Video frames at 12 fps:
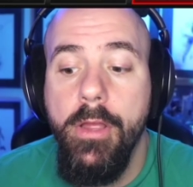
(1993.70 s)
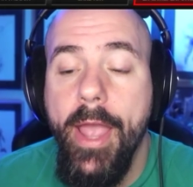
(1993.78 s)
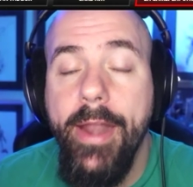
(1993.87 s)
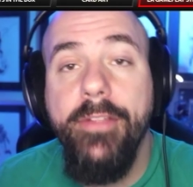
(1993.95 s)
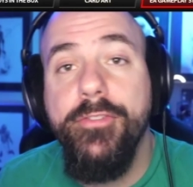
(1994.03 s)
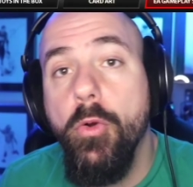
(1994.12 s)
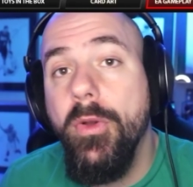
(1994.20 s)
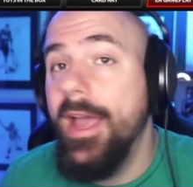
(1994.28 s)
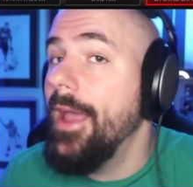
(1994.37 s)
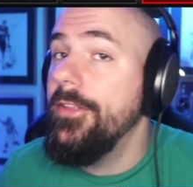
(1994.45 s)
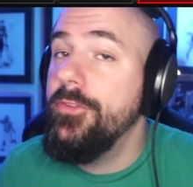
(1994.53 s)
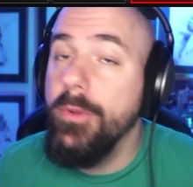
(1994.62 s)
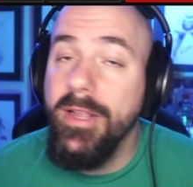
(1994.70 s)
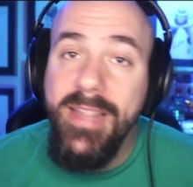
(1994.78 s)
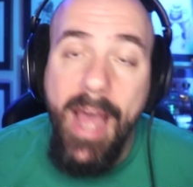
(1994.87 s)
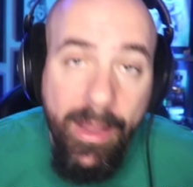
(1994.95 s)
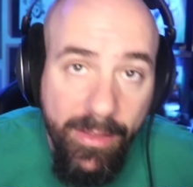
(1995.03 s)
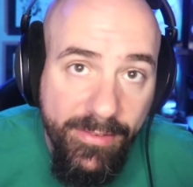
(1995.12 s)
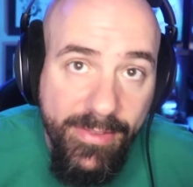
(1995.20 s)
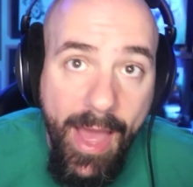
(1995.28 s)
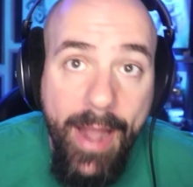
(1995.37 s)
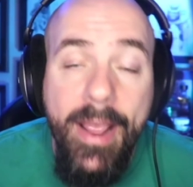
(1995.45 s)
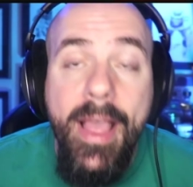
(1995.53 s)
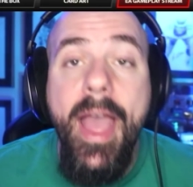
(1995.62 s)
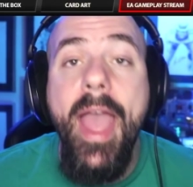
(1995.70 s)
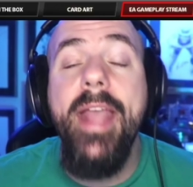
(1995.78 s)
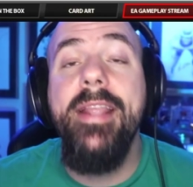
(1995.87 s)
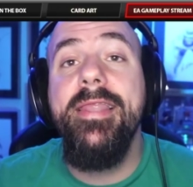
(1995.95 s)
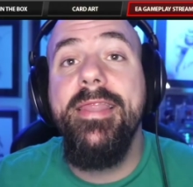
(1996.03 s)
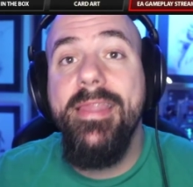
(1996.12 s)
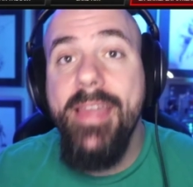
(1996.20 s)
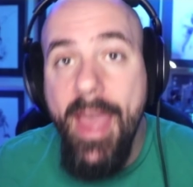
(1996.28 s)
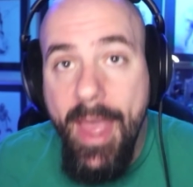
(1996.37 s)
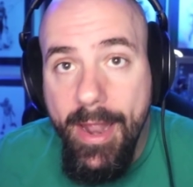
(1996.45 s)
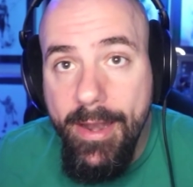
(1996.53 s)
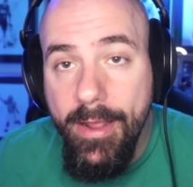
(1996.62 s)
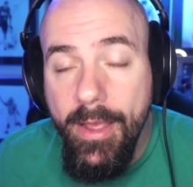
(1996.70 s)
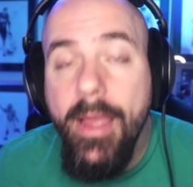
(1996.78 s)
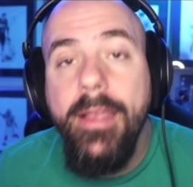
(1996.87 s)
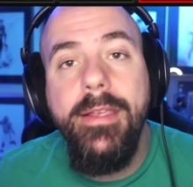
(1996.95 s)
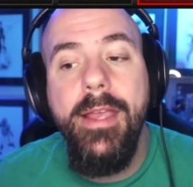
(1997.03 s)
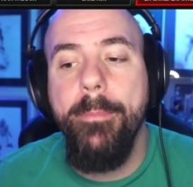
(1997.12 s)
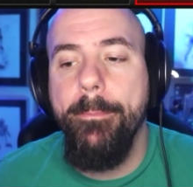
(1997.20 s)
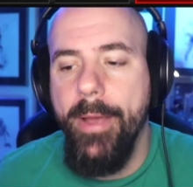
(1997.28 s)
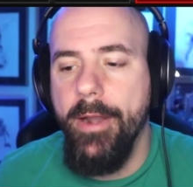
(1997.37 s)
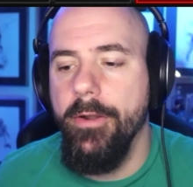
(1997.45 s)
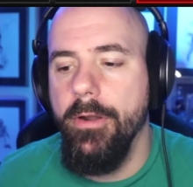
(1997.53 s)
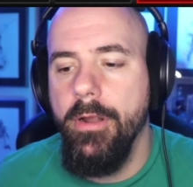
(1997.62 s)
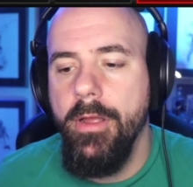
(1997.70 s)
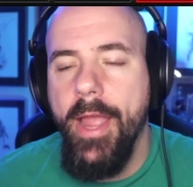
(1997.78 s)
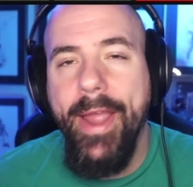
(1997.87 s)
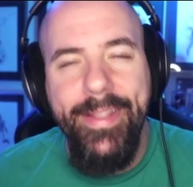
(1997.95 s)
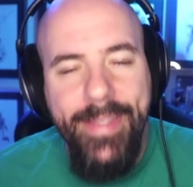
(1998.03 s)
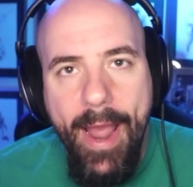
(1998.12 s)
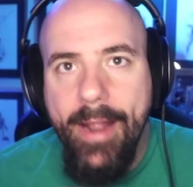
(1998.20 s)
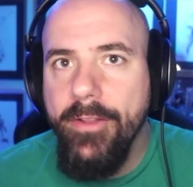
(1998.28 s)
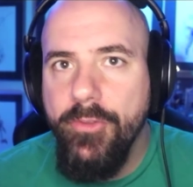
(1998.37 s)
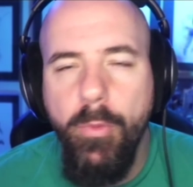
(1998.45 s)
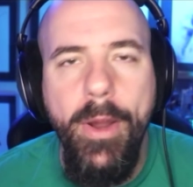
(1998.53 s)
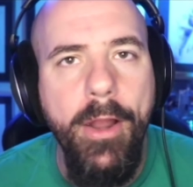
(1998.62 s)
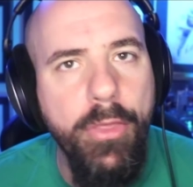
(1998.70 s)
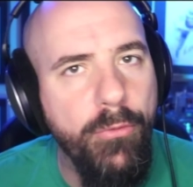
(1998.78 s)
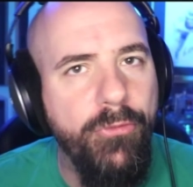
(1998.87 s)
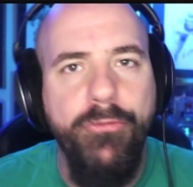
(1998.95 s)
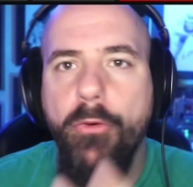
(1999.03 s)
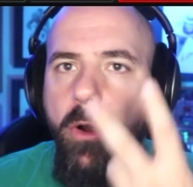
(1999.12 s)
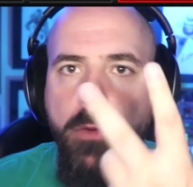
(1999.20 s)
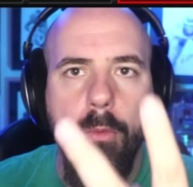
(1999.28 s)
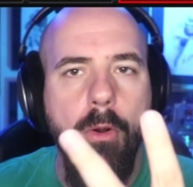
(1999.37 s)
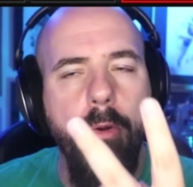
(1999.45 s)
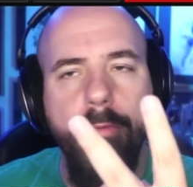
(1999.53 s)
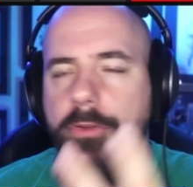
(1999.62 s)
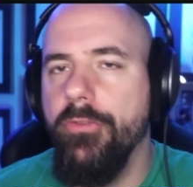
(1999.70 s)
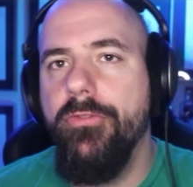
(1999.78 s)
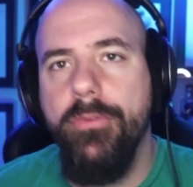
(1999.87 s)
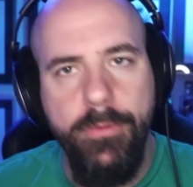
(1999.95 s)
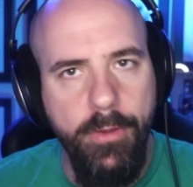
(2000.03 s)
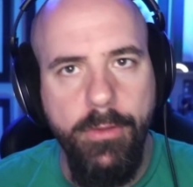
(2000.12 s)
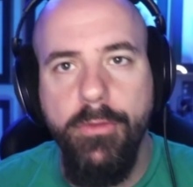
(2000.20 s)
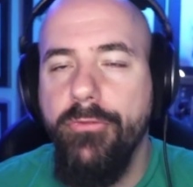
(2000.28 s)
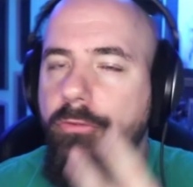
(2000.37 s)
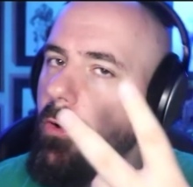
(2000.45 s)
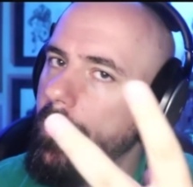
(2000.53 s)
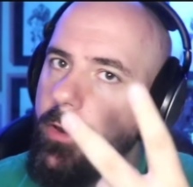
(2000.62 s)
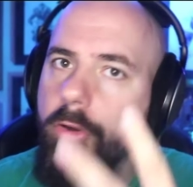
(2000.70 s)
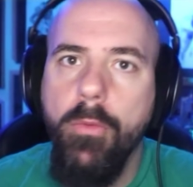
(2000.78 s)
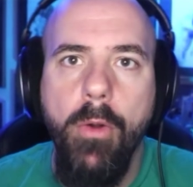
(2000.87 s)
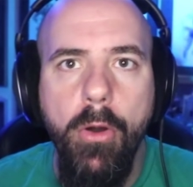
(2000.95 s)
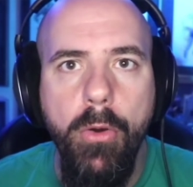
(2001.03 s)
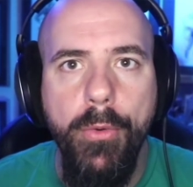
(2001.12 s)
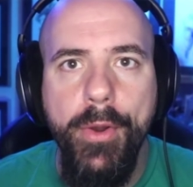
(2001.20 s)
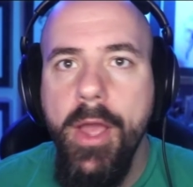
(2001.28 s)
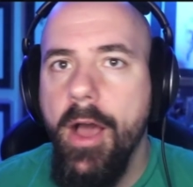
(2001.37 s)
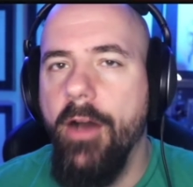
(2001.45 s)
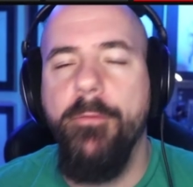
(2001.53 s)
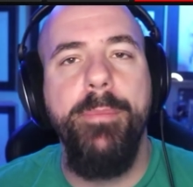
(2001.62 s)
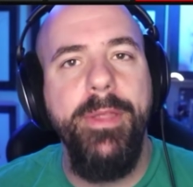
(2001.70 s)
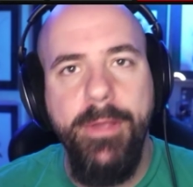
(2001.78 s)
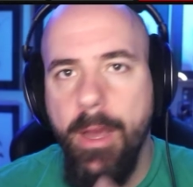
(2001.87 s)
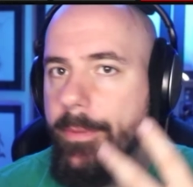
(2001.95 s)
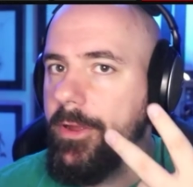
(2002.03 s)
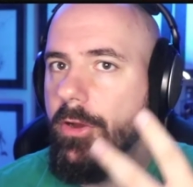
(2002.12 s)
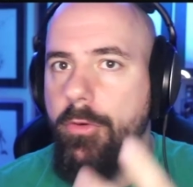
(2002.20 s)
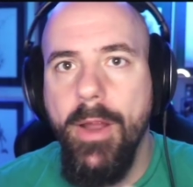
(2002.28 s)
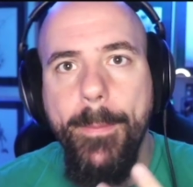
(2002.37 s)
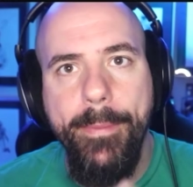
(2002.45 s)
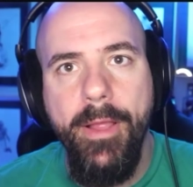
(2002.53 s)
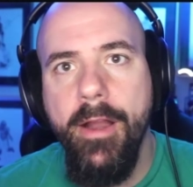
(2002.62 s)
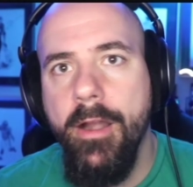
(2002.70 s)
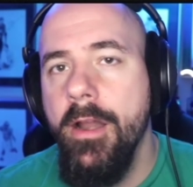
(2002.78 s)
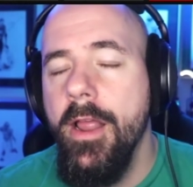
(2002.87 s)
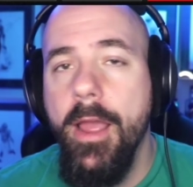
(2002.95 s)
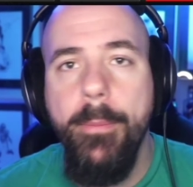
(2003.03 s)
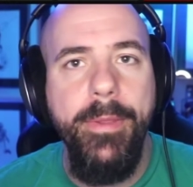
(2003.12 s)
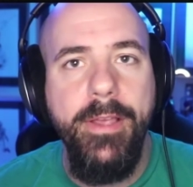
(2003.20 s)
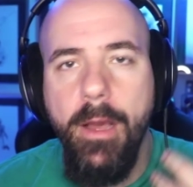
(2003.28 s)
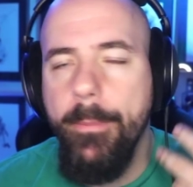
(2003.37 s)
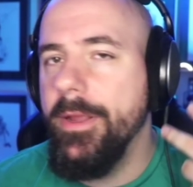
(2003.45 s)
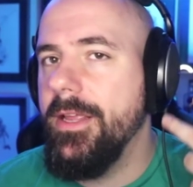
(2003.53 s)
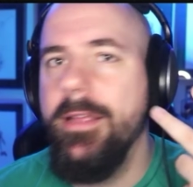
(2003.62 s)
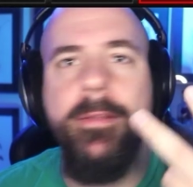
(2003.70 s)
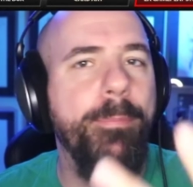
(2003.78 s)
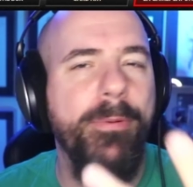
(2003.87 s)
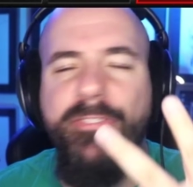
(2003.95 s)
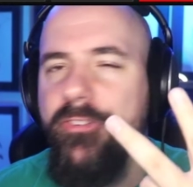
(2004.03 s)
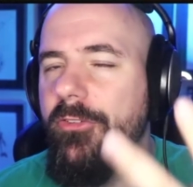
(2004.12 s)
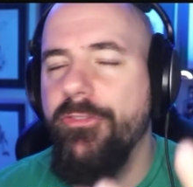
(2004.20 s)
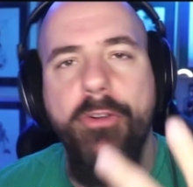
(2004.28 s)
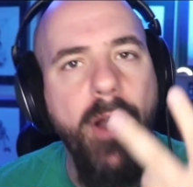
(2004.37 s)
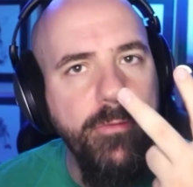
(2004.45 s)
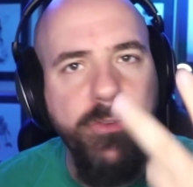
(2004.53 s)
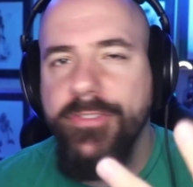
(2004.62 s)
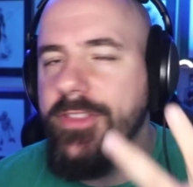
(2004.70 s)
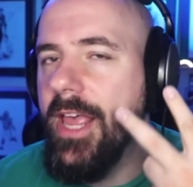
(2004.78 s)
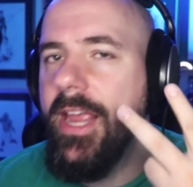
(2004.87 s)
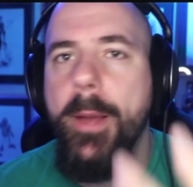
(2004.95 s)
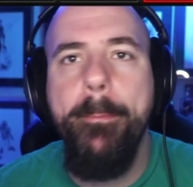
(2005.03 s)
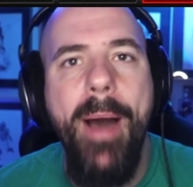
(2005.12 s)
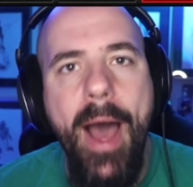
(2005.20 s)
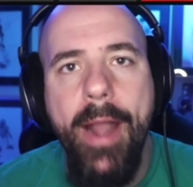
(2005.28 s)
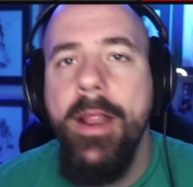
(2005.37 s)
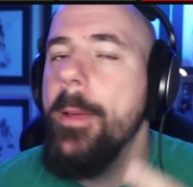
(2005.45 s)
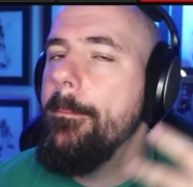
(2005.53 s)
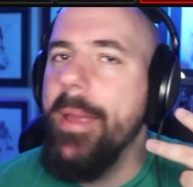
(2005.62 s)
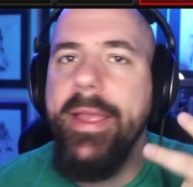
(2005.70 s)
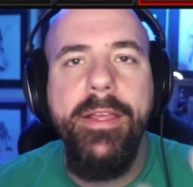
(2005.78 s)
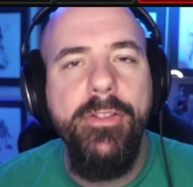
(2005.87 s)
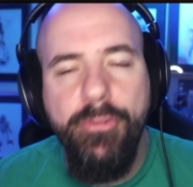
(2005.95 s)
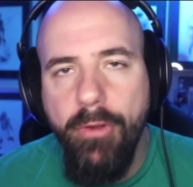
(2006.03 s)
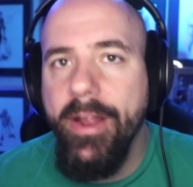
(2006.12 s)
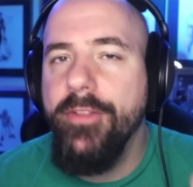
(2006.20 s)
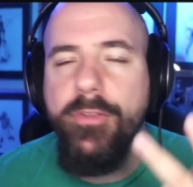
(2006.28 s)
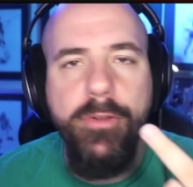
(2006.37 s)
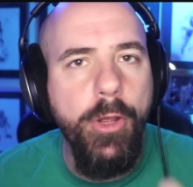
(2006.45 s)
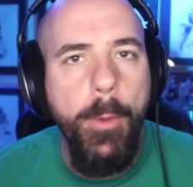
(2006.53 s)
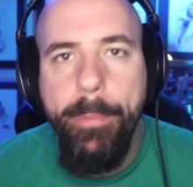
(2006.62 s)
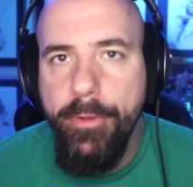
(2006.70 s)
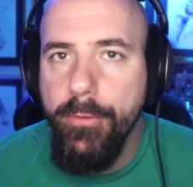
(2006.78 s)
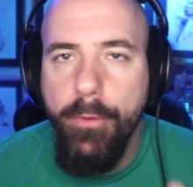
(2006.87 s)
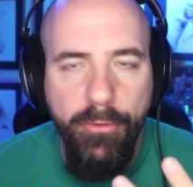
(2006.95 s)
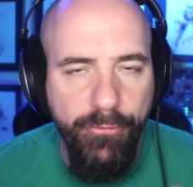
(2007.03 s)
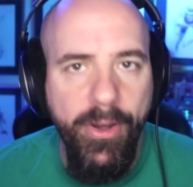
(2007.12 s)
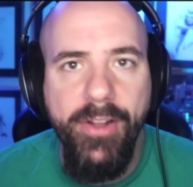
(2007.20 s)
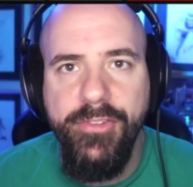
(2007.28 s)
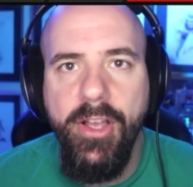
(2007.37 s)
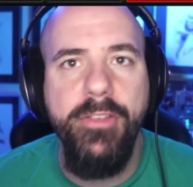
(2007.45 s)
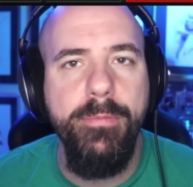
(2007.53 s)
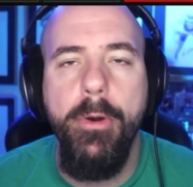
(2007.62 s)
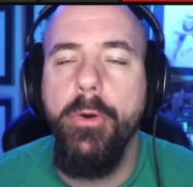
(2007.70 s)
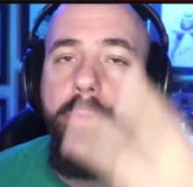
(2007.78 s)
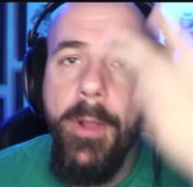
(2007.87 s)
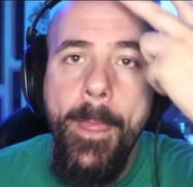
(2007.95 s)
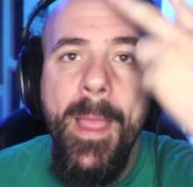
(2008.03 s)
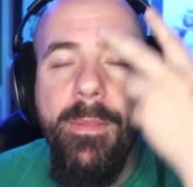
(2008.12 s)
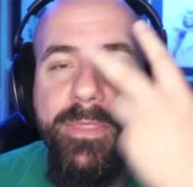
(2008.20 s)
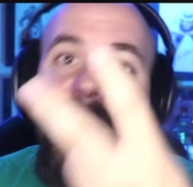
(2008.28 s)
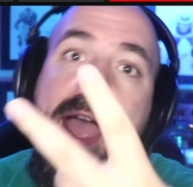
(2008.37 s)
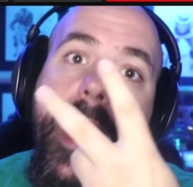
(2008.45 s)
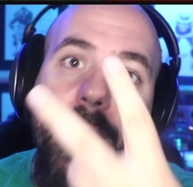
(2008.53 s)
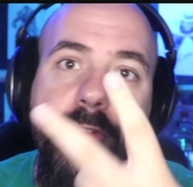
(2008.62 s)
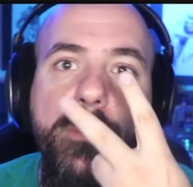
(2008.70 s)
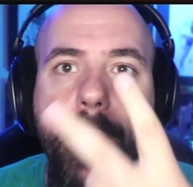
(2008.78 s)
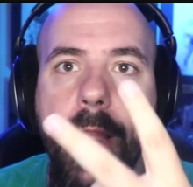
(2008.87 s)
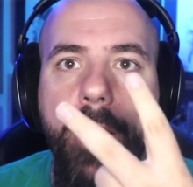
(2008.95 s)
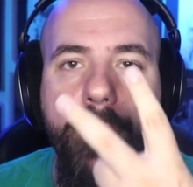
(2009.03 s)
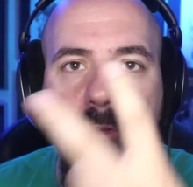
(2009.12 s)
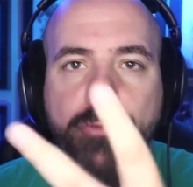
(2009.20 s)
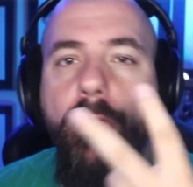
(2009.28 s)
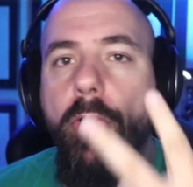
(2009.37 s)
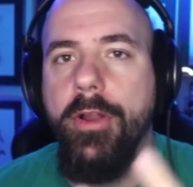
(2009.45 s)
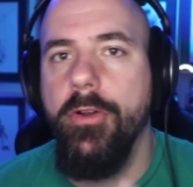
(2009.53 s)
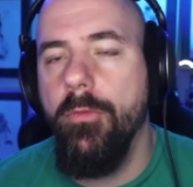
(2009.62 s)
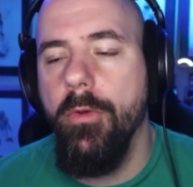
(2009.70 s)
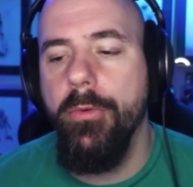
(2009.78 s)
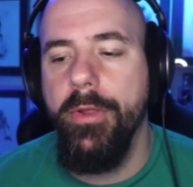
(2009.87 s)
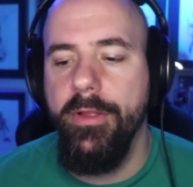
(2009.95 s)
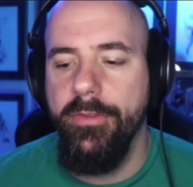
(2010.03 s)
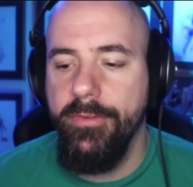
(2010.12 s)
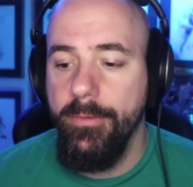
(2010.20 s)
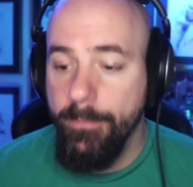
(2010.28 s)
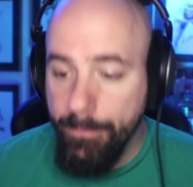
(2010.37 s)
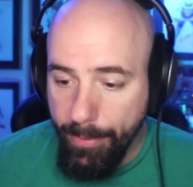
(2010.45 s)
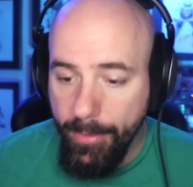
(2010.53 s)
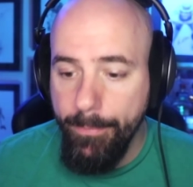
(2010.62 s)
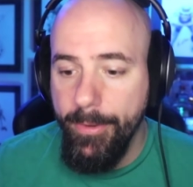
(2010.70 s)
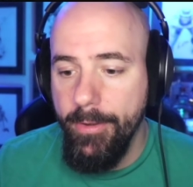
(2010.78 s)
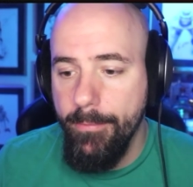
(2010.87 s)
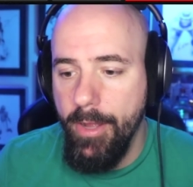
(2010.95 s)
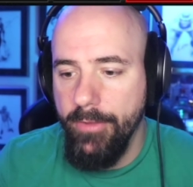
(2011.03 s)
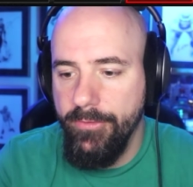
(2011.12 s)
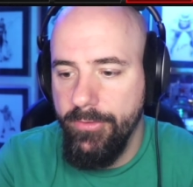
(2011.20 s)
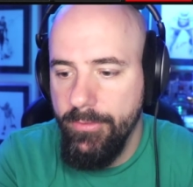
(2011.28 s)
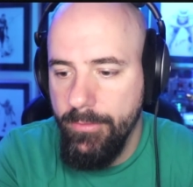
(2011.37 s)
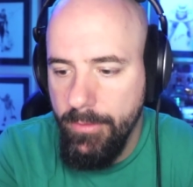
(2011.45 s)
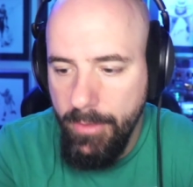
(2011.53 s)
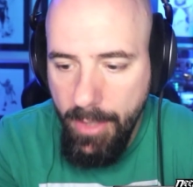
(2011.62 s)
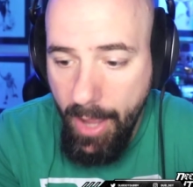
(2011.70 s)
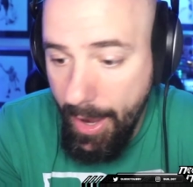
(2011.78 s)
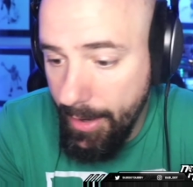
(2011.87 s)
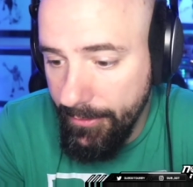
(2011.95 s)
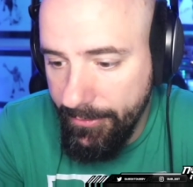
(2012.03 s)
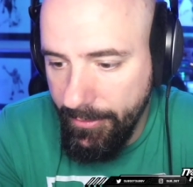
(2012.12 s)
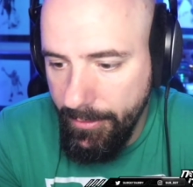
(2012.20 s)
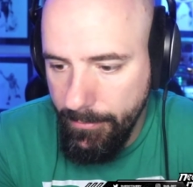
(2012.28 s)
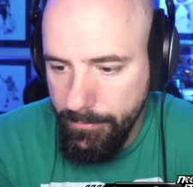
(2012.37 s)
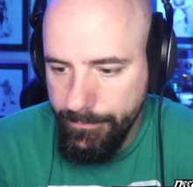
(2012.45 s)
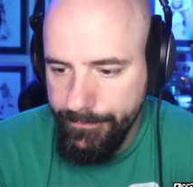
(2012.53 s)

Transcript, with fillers: And it's okay to acknowledge that and then get better. And that is where the fork road, the, the, the, fork in the road of becoming a great player and becoming forever staying a bot, making trades on the computer on franchise mode. That is where the fork in the road is, pretty much, honestly.